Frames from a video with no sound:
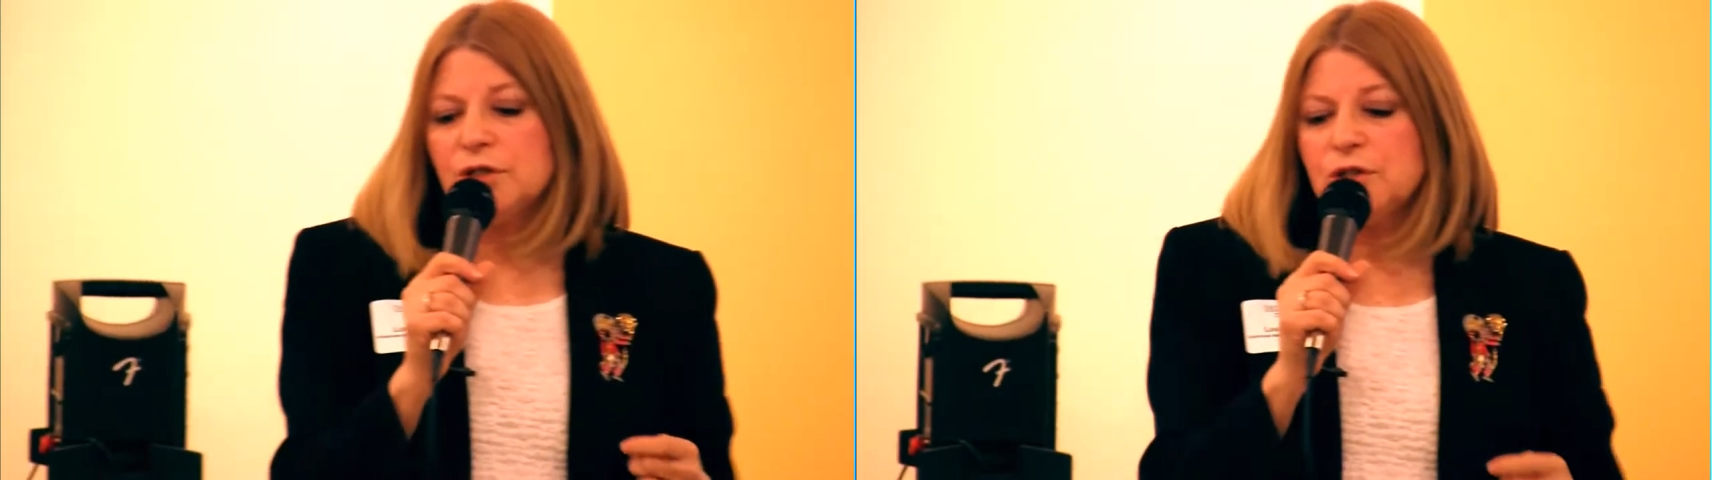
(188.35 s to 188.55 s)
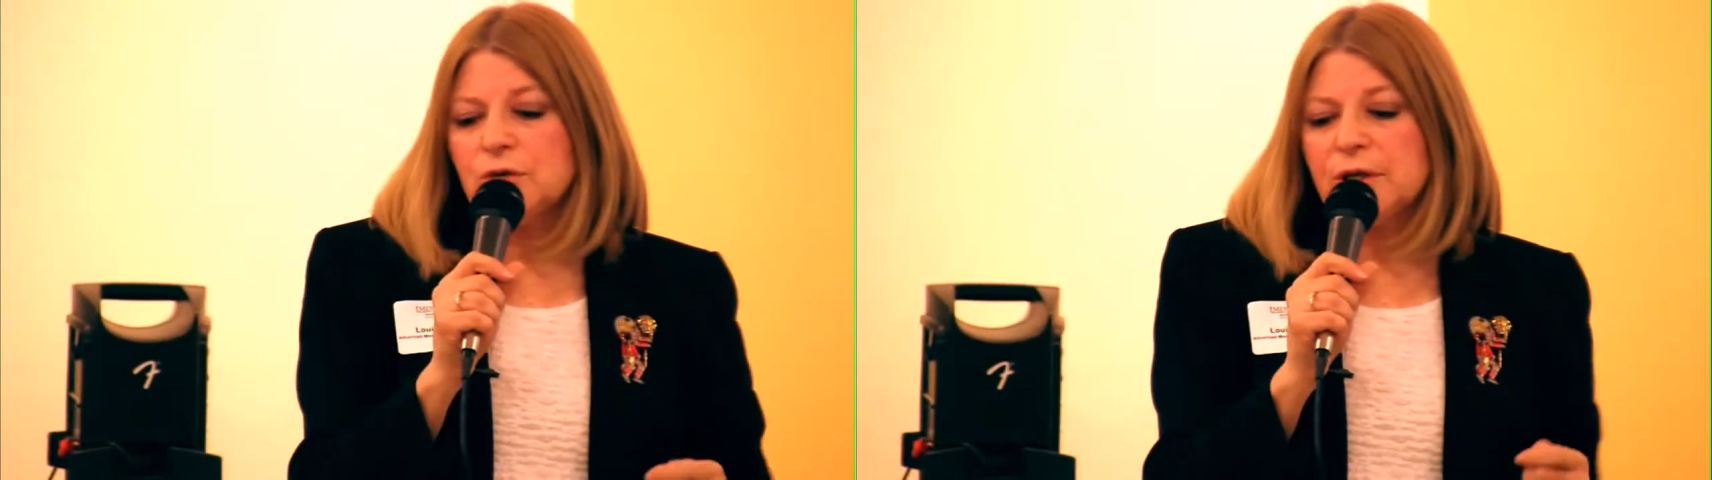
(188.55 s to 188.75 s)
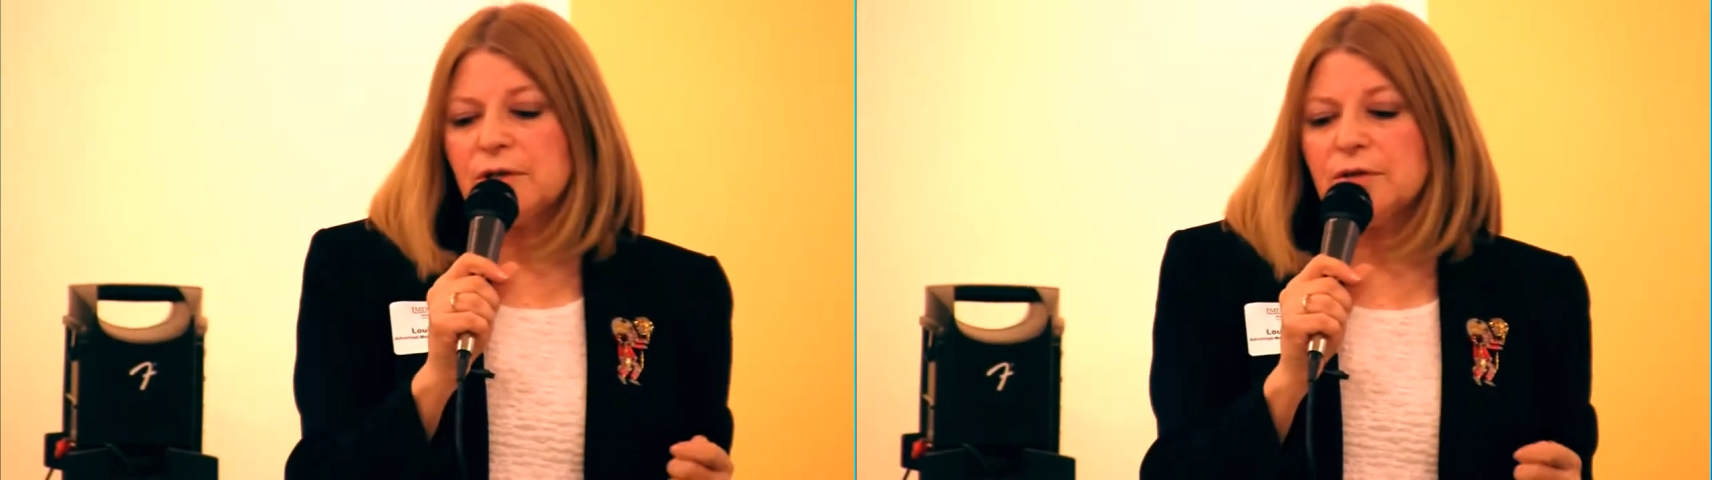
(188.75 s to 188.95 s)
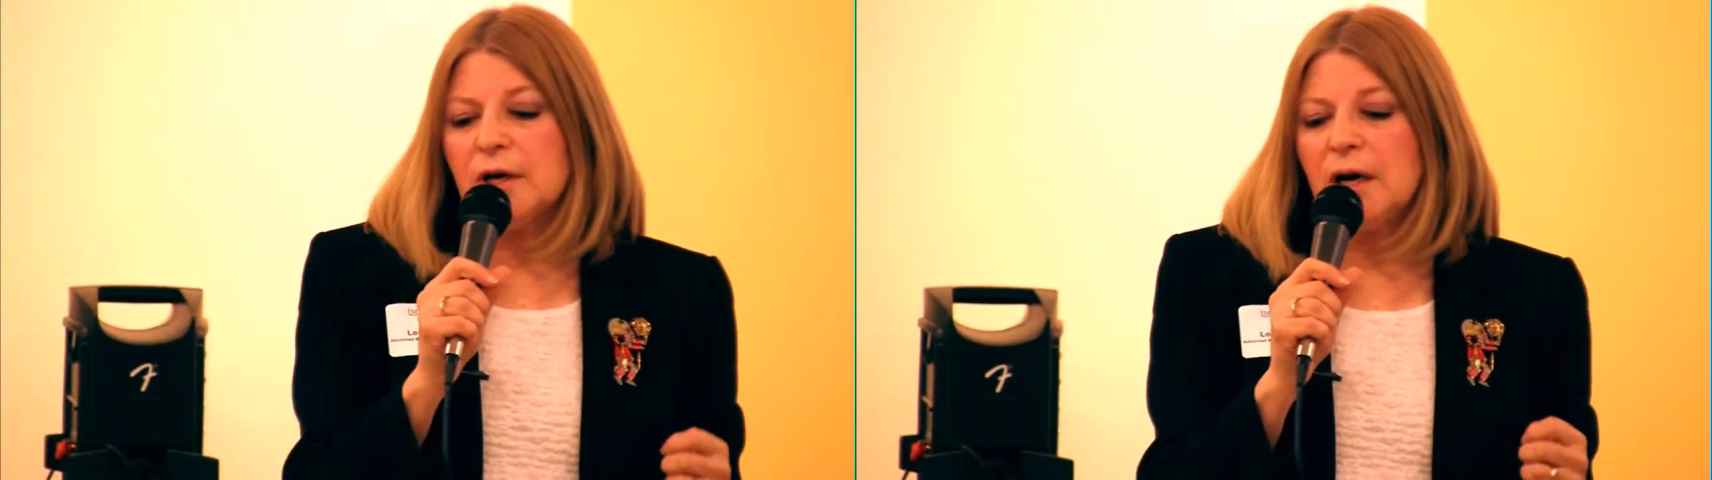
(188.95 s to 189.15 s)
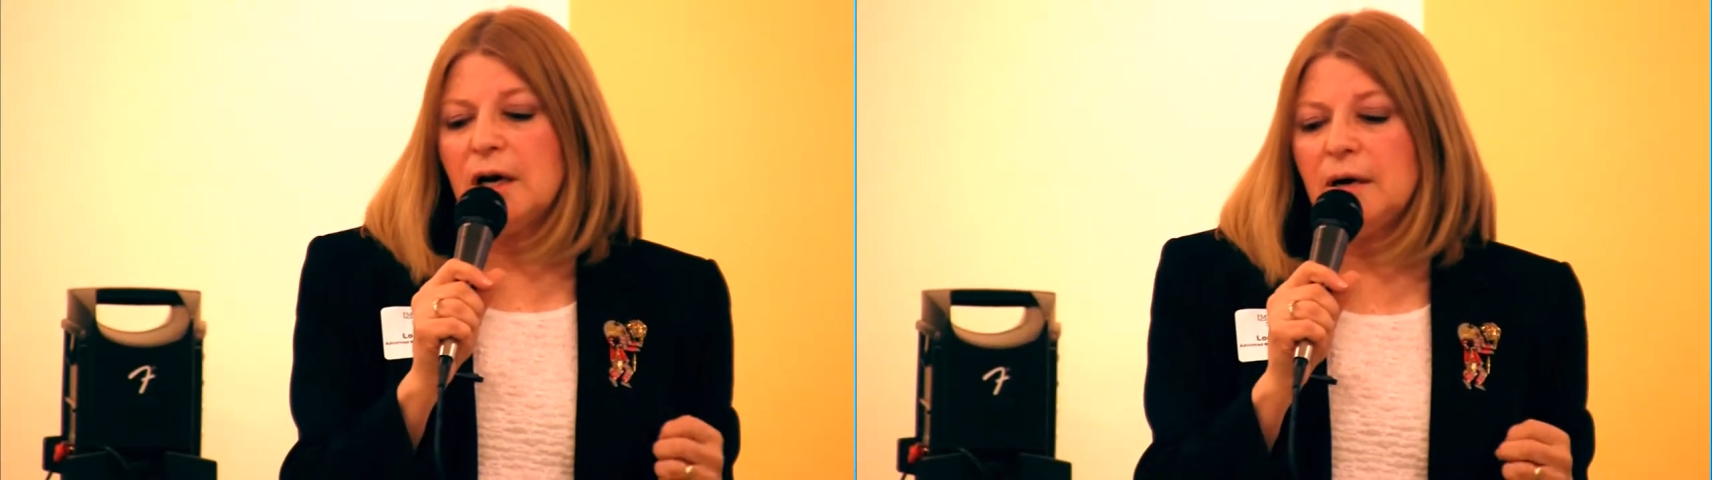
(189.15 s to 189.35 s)
is
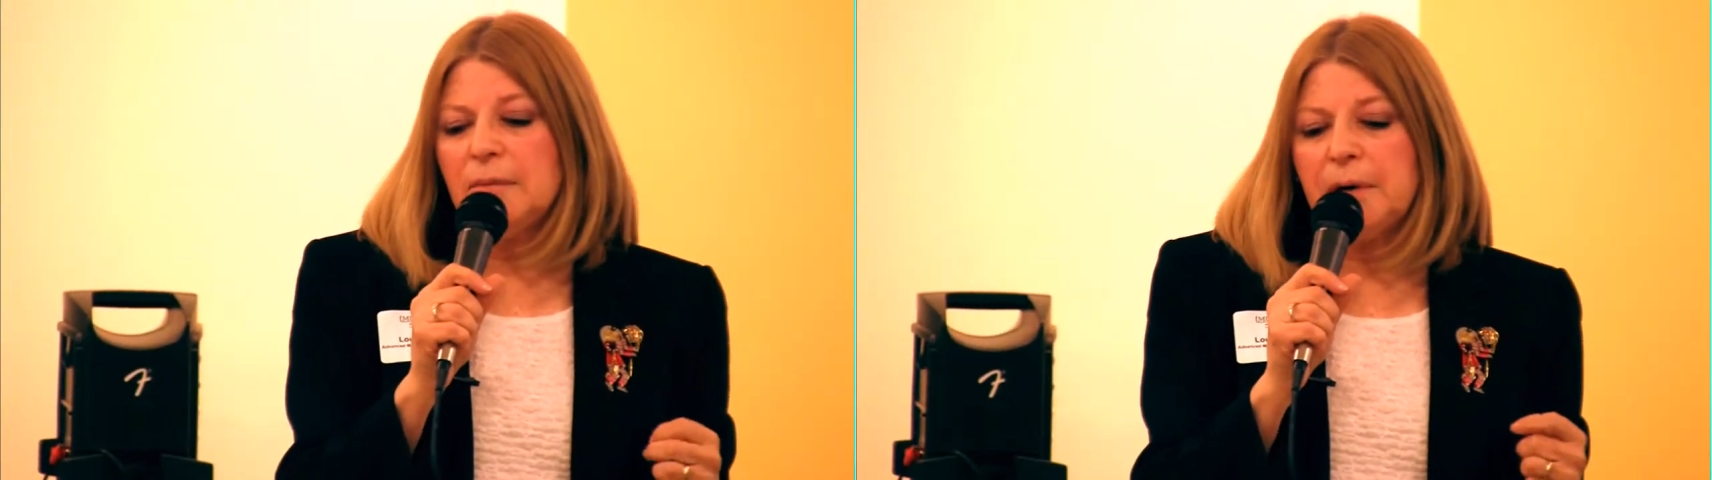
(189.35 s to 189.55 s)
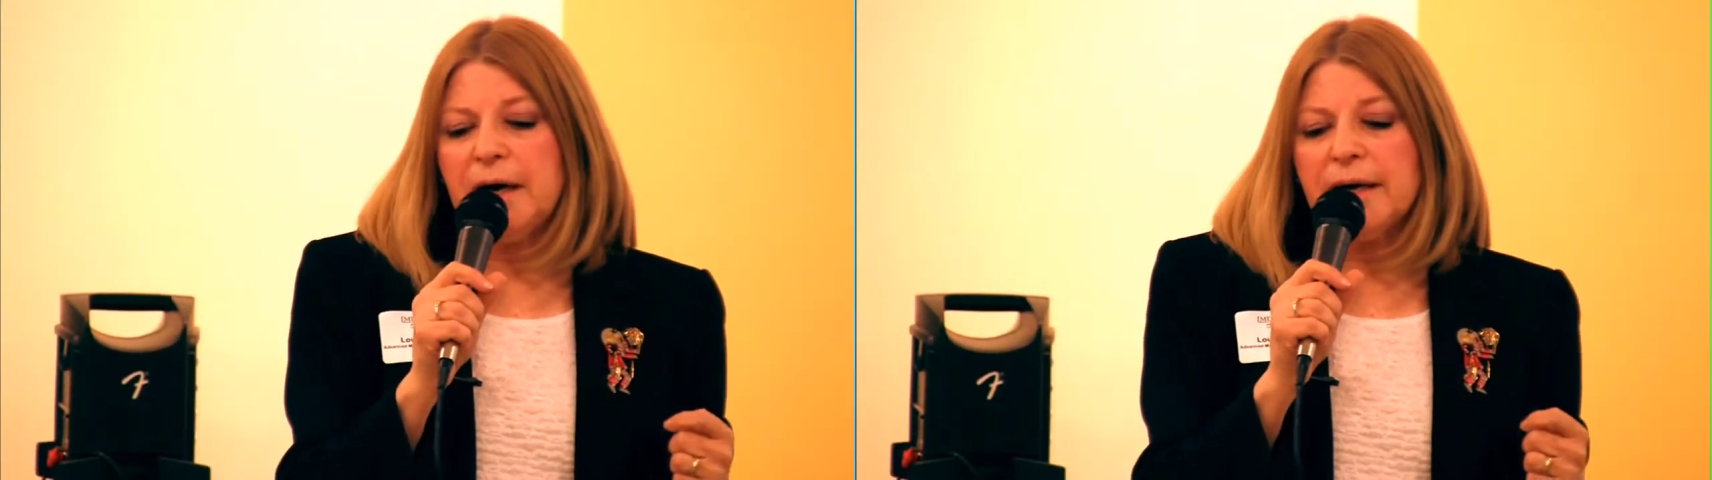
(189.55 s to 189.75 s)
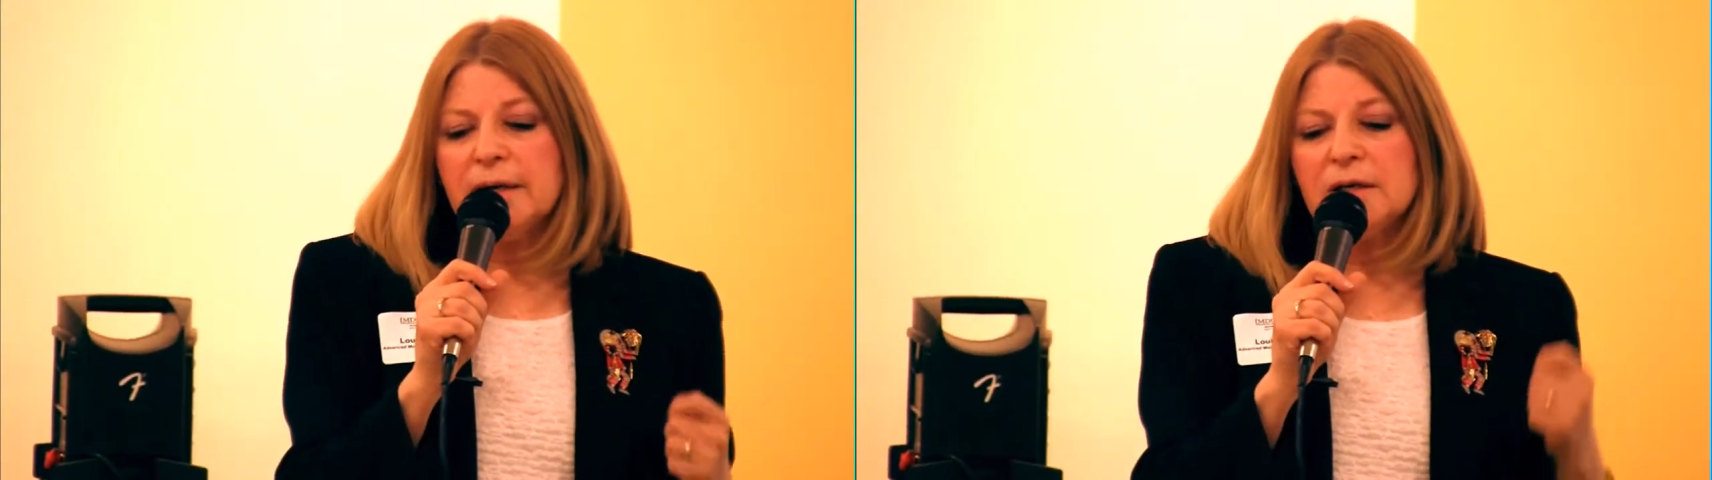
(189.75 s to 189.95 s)
triggered by